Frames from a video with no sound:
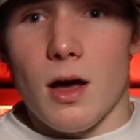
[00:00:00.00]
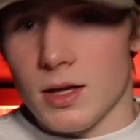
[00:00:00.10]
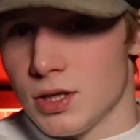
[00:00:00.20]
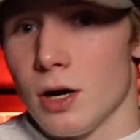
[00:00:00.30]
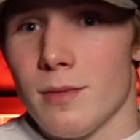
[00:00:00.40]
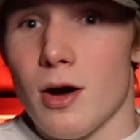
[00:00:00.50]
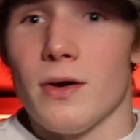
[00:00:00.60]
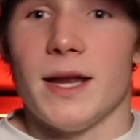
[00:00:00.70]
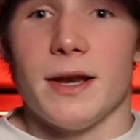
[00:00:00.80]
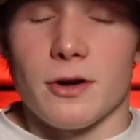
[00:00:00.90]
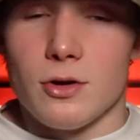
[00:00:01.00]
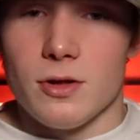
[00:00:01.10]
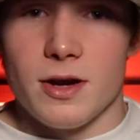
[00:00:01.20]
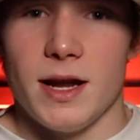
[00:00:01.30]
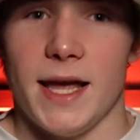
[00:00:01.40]
a turbo and
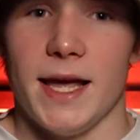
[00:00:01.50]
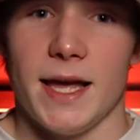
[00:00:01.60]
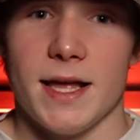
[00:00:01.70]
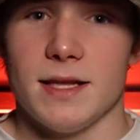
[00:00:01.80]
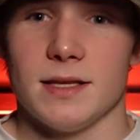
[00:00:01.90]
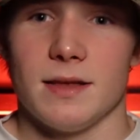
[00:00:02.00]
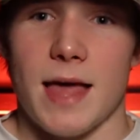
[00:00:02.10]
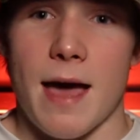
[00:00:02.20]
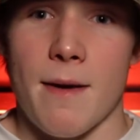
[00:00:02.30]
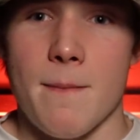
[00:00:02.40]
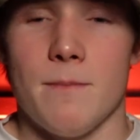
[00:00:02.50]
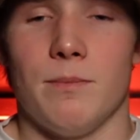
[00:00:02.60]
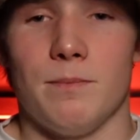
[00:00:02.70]
intercooler, and that